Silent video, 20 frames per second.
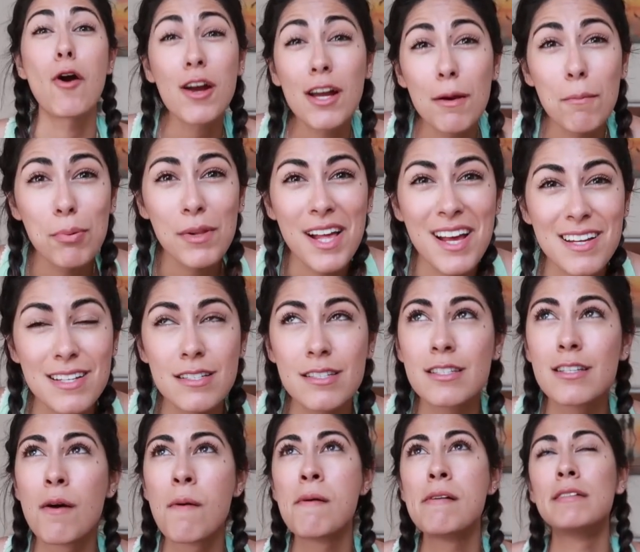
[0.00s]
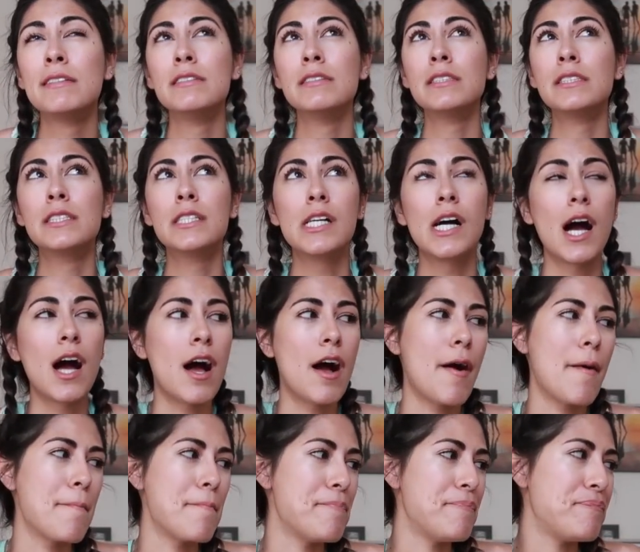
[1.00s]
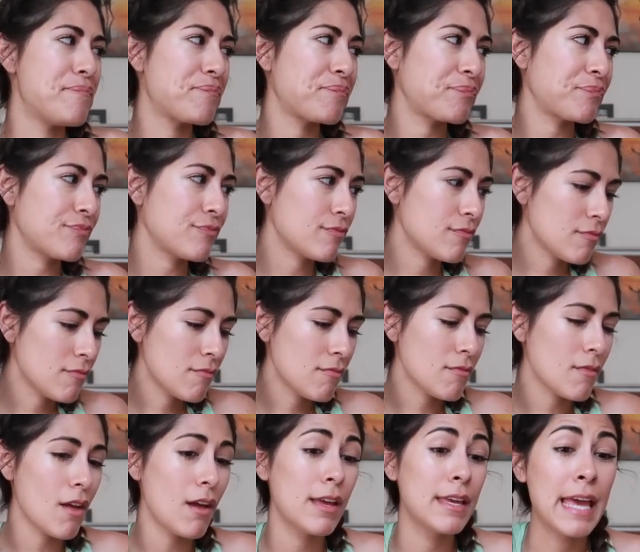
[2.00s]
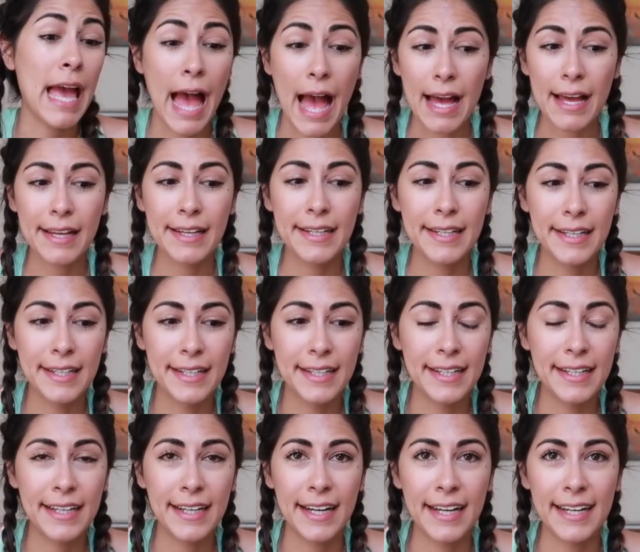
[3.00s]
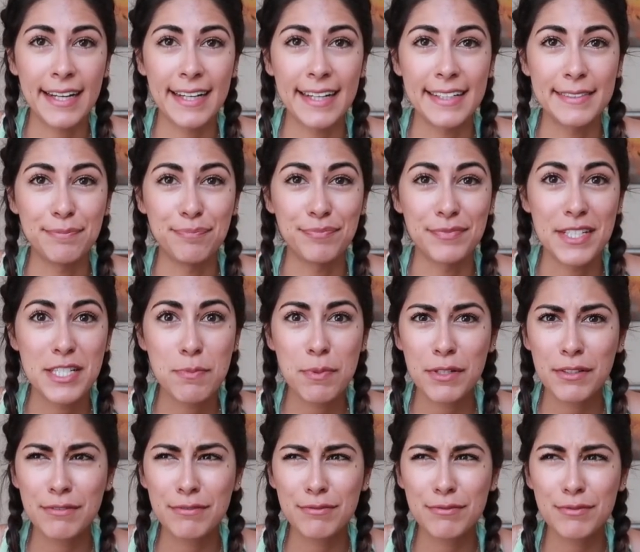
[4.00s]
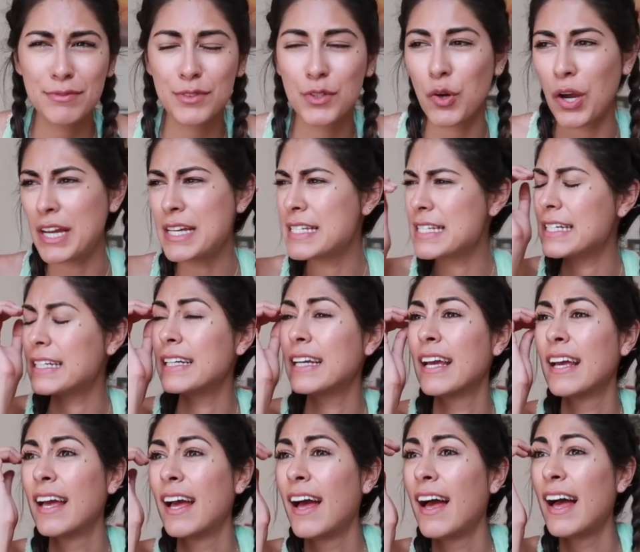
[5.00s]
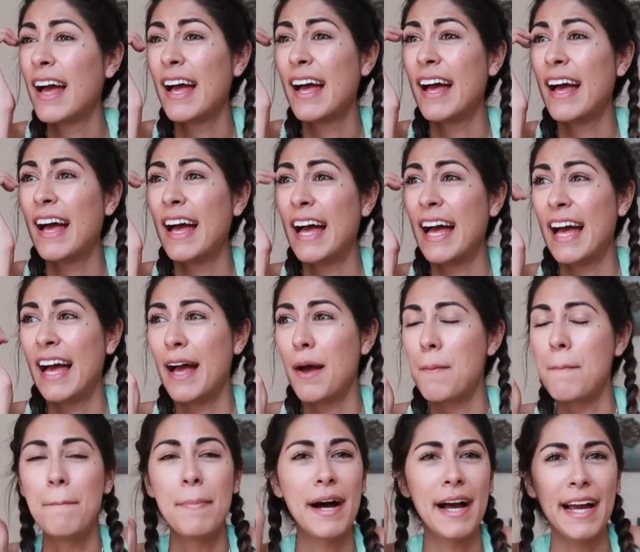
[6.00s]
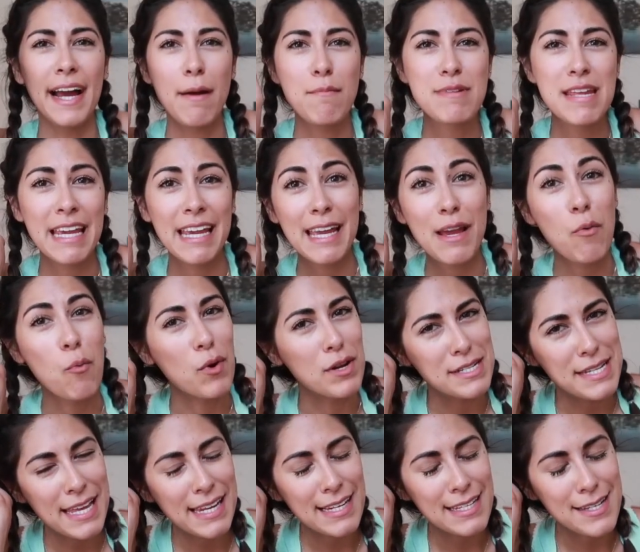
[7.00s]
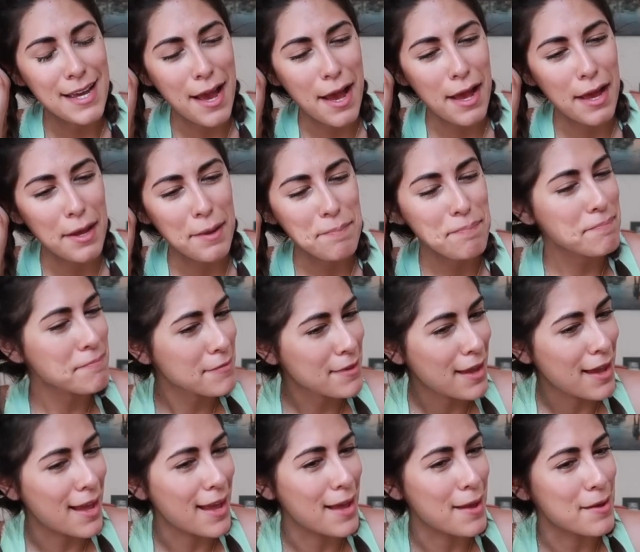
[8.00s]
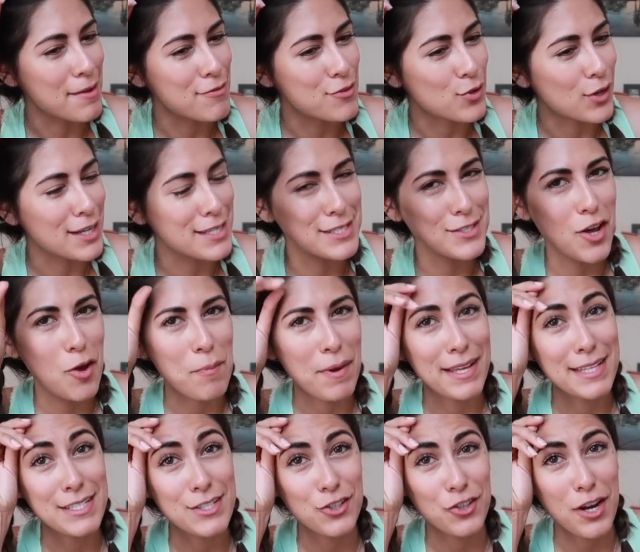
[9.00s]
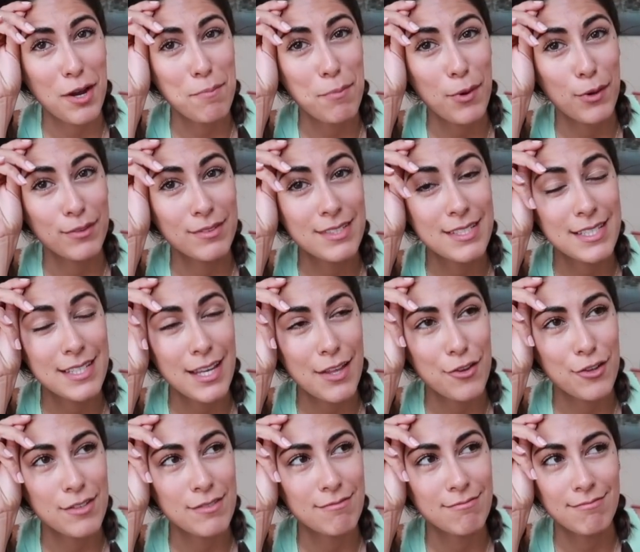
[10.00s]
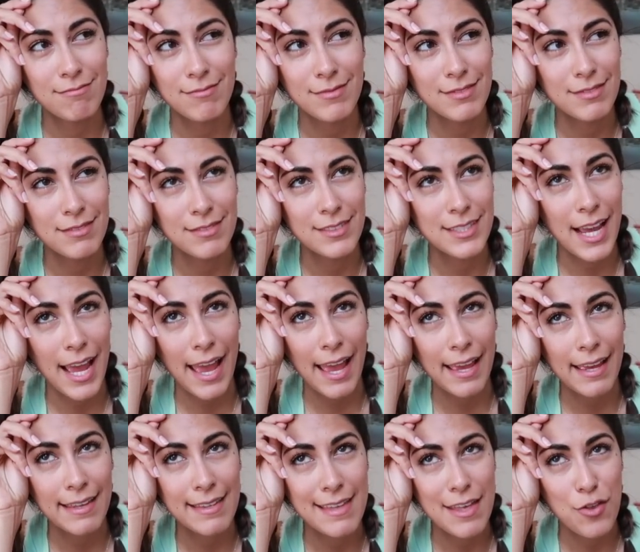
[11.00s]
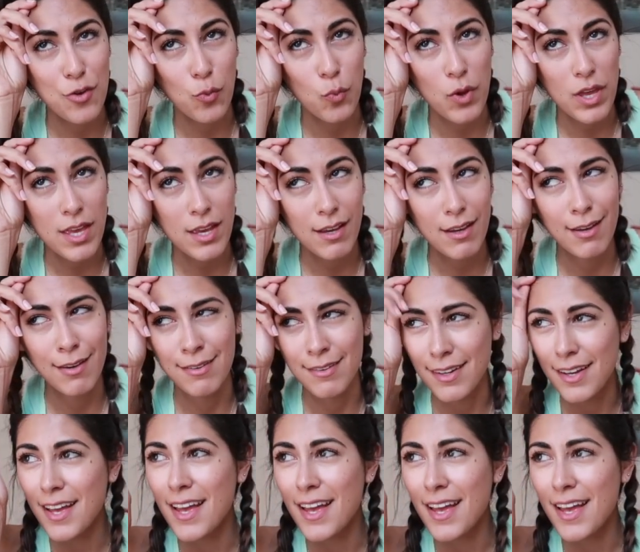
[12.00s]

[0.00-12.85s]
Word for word: marketplace. Um, yeah, um, it's been crazy. But I'm taking it one day at a time. Uh, if you guys saw my Instagram post the other day, the other week,